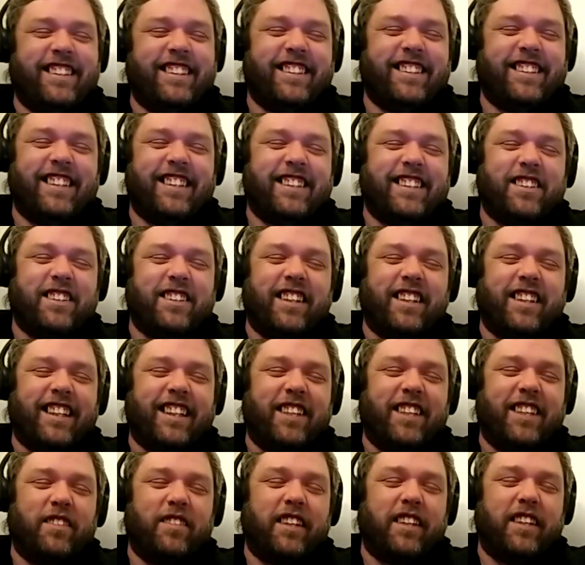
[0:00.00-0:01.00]
that's all I can
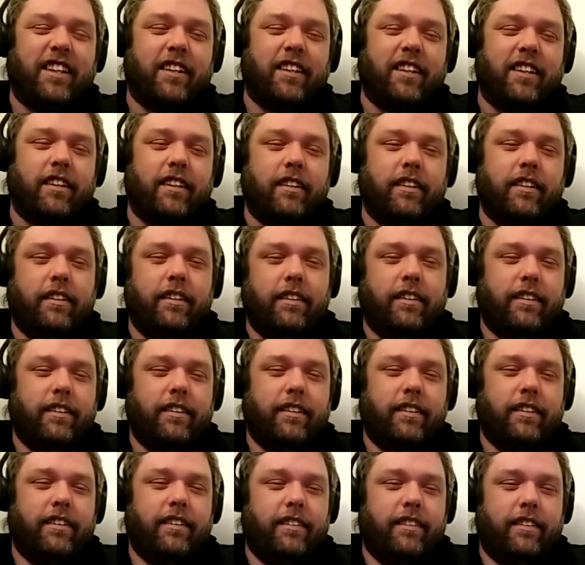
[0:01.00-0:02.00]
ever hear.
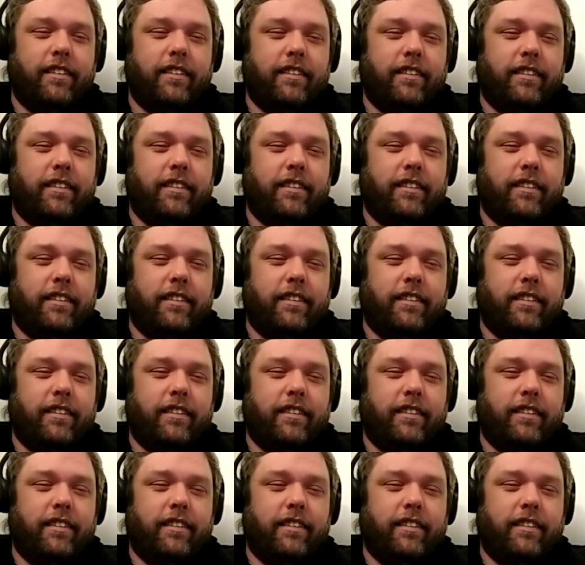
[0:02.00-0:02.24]
Let's